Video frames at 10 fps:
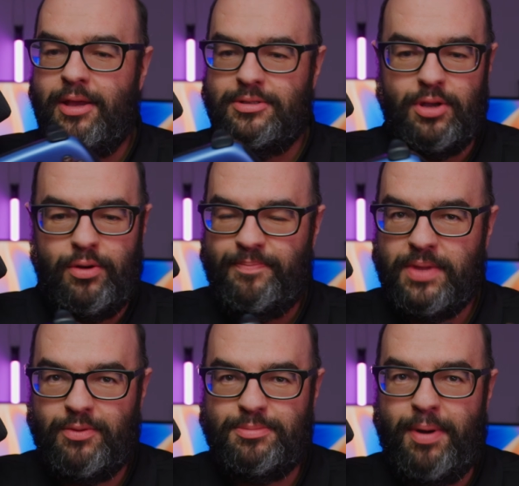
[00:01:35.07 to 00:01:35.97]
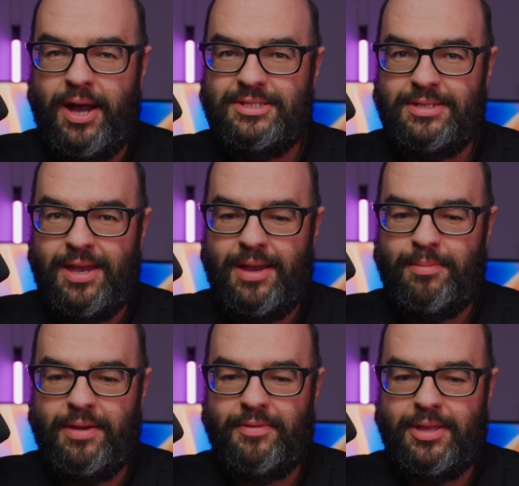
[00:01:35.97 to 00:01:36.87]
so response time
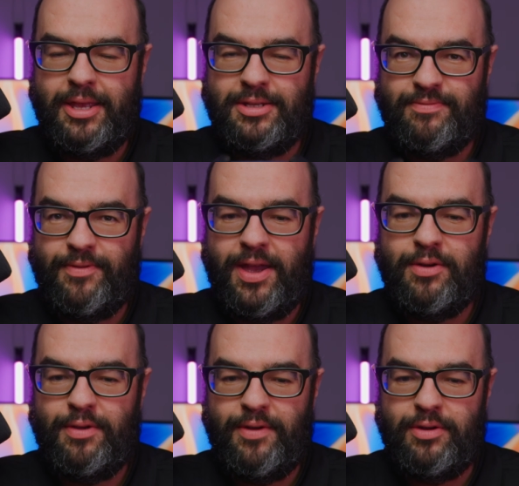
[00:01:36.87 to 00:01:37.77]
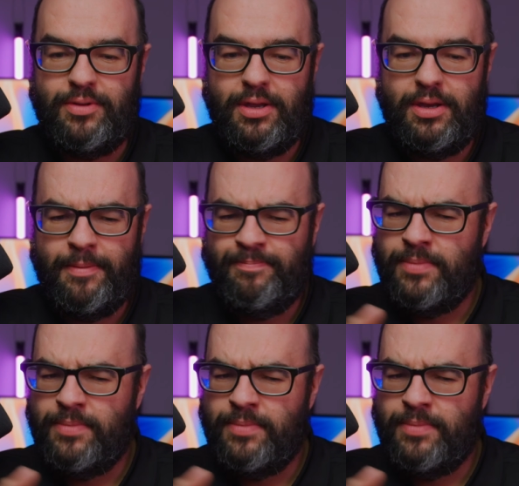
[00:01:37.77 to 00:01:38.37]
and everything is very, very good.